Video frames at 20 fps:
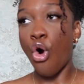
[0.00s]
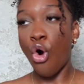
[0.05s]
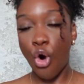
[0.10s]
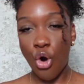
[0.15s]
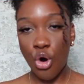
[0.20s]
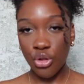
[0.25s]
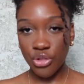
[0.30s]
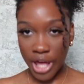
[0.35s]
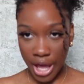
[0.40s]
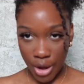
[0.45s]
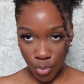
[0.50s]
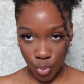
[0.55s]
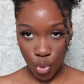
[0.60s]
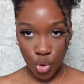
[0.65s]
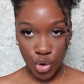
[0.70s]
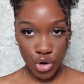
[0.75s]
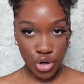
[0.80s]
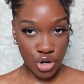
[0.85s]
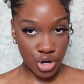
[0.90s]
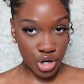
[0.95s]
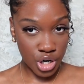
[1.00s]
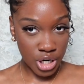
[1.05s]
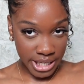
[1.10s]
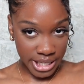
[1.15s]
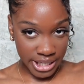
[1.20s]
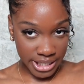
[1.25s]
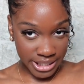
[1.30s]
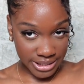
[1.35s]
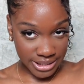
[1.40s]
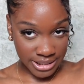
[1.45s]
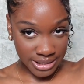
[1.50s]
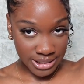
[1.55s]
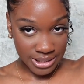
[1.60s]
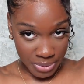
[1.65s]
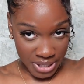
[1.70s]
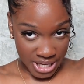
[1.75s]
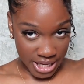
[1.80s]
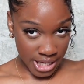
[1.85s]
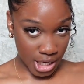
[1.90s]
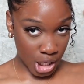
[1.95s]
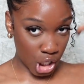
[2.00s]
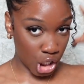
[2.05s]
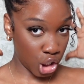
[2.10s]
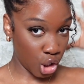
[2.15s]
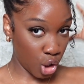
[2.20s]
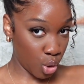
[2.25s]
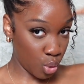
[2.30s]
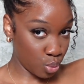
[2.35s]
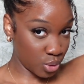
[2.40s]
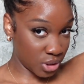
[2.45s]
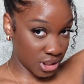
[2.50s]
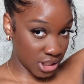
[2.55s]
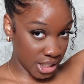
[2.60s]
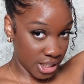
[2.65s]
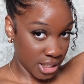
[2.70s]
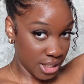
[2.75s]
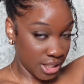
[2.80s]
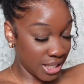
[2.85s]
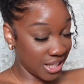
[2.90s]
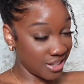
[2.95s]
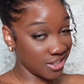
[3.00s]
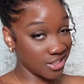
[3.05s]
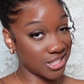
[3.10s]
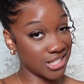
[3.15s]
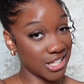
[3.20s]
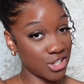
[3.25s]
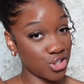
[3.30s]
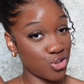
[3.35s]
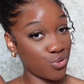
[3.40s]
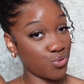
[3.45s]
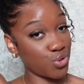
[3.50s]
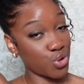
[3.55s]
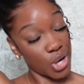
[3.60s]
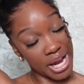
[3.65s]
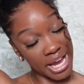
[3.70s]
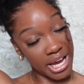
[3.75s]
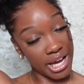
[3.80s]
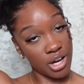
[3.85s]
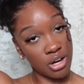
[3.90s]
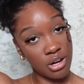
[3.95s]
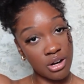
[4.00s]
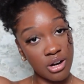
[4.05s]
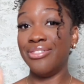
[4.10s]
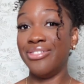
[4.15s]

All that water is being closed in the center of your hair.